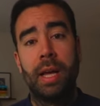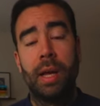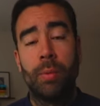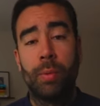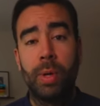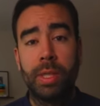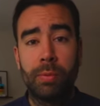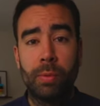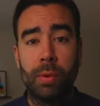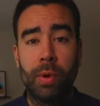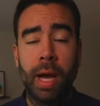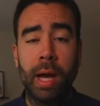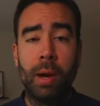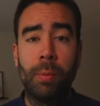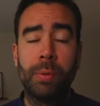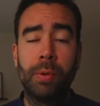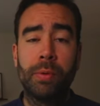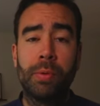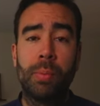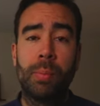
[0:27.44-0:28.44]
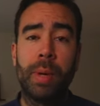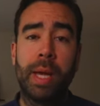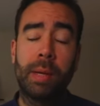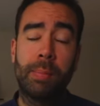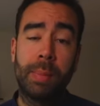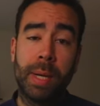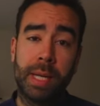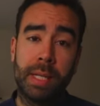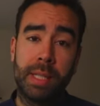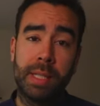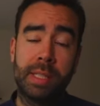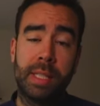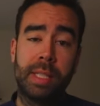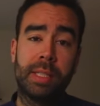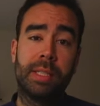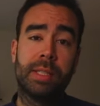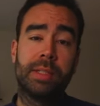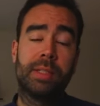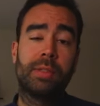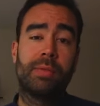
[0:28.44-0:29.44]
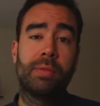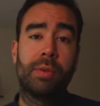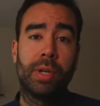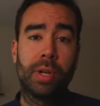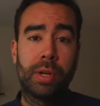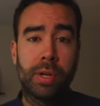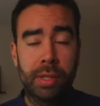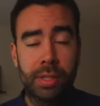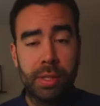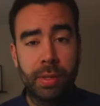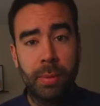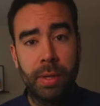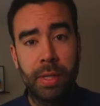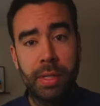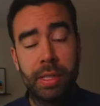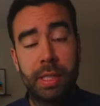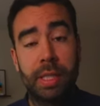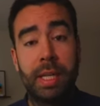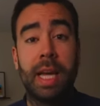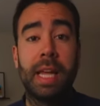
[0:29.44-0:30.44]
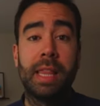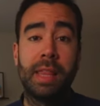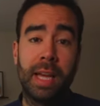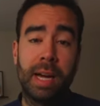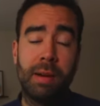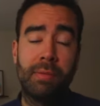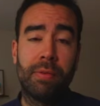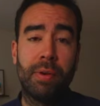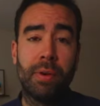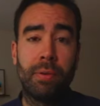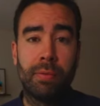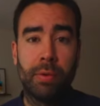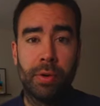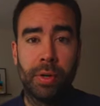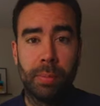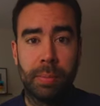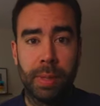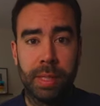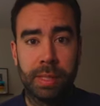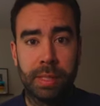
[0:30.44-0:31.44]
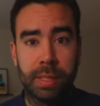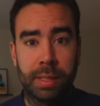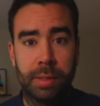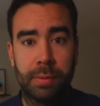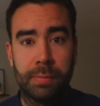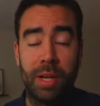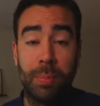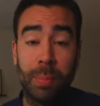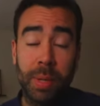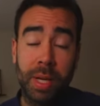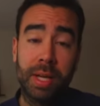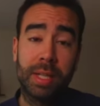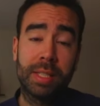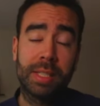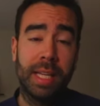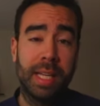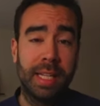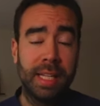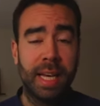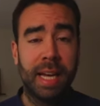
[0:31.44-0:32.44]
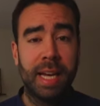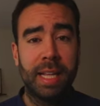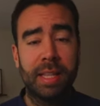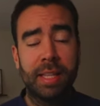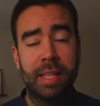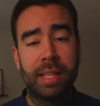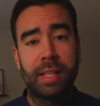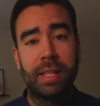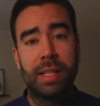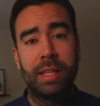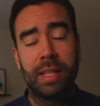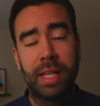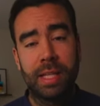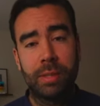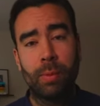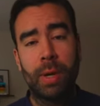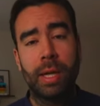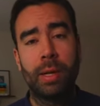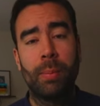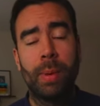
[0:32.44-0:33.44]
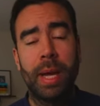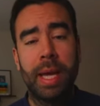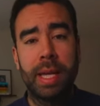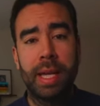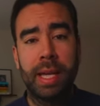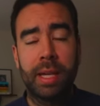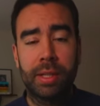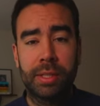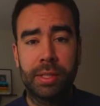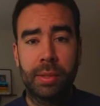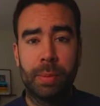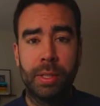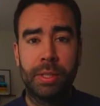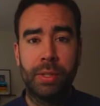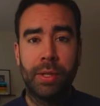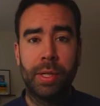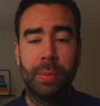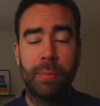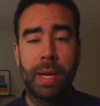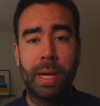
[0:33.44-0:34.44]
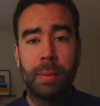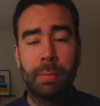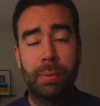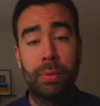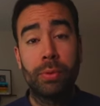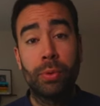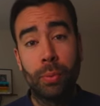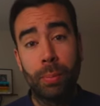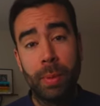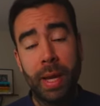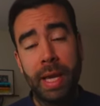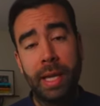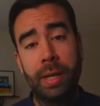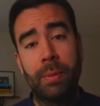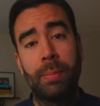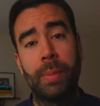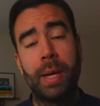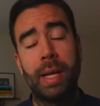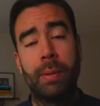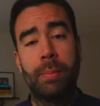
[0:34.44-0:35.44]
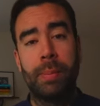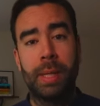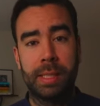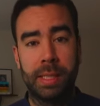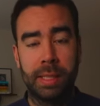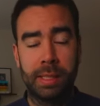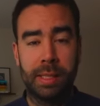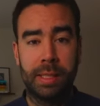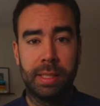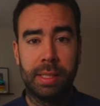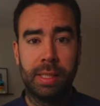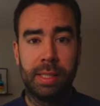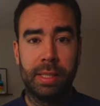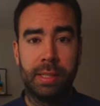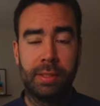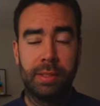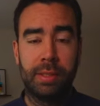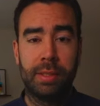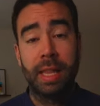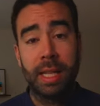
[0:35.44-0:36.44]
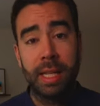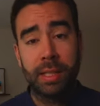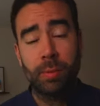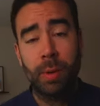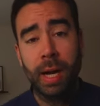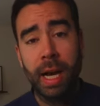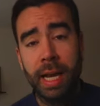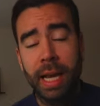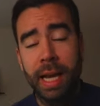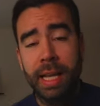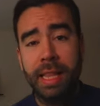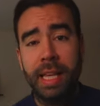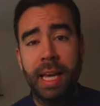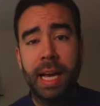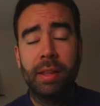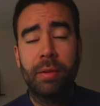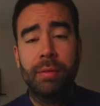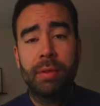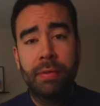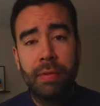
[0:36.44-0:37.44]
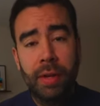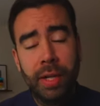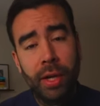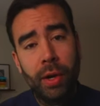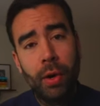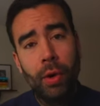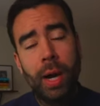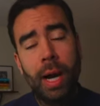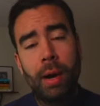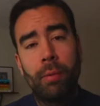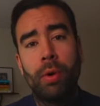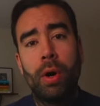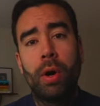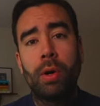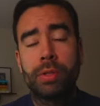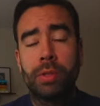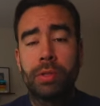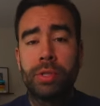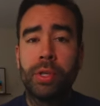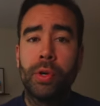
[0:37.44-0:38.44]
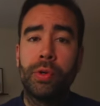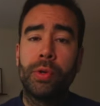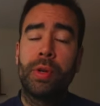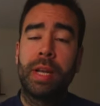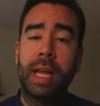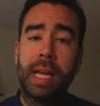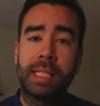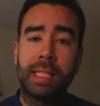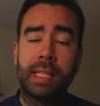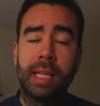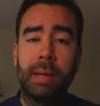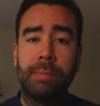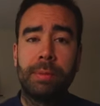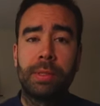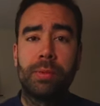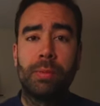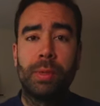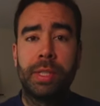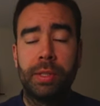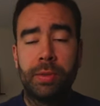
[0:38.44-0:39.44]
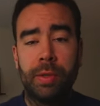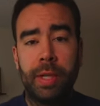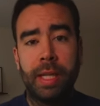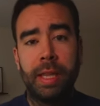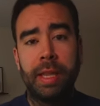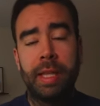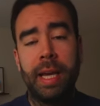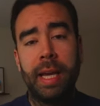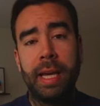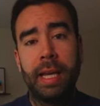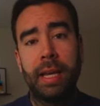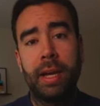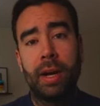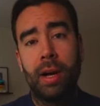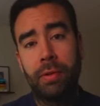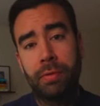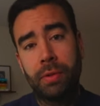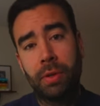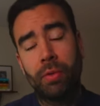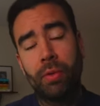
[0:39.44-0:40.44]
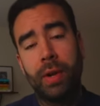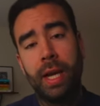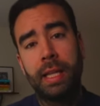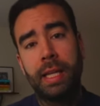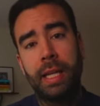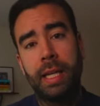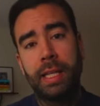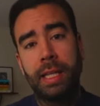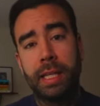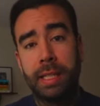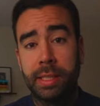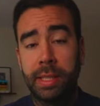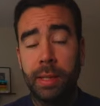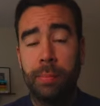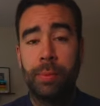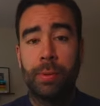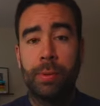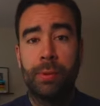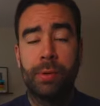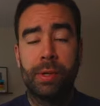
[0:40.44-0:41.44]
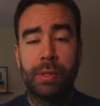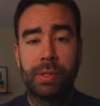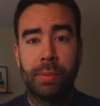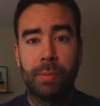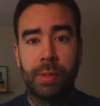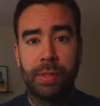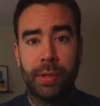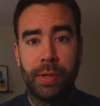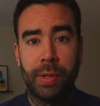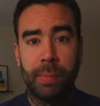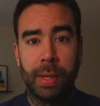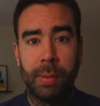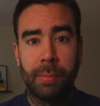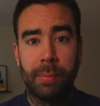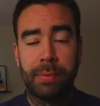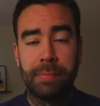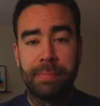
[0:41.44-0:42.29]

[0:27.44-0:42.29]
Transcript: which will help you to make better decisions for your customers and therefore for your business. Because in the end, that's why you make a customer journey map to make better business decisions. That's why at the end of the video, I will also show you next steps which you can take after creating this simple customer journey map.